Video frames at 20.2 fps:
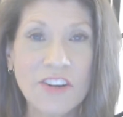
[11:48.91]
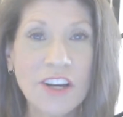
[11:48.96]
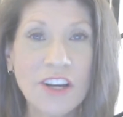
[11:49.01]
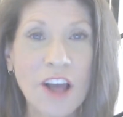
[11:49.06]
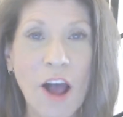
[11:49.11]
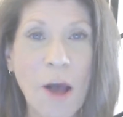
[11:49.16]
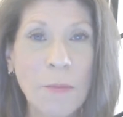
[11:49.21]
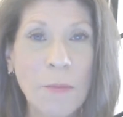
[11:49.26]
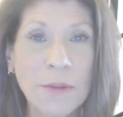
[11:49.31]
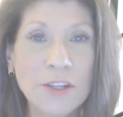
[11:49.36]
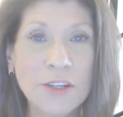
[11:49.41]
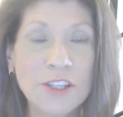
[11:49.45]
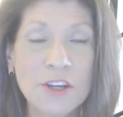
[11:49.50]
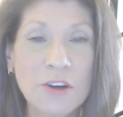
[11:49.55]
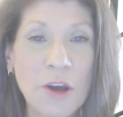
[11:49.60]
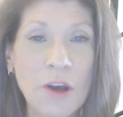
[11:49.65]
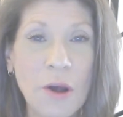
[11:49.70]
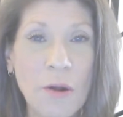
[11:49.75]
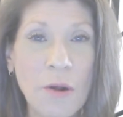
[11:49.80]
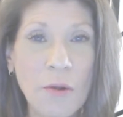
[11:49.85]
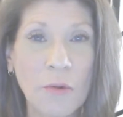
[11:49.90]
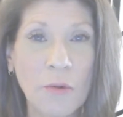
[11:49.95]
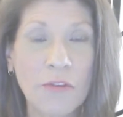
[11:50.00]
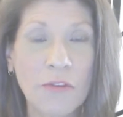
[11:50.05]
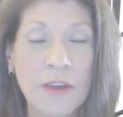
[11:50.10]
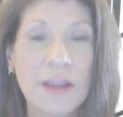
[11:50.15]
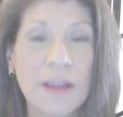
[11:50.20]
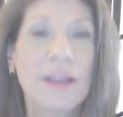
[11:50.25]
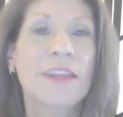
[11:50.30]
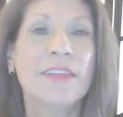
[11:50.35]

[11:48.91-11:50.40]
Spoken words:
accomplish their goals.